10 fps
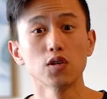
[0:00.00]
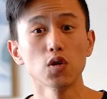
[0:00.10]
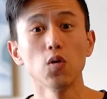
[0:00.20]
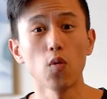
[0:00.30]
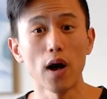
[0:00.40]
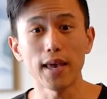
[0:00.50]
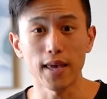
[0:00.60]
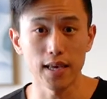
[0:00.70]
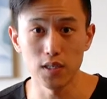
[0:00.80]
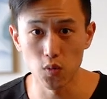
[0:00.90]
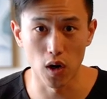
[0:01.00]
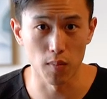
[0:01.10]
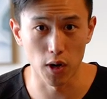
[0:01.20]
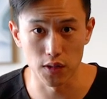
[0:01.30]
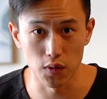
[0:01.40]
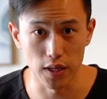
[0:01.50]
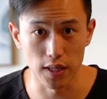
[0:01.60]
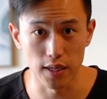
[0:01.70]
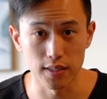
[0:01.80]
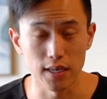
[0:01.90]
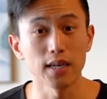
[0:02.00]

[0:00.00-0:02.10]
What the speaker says: So why is Walmart doing this?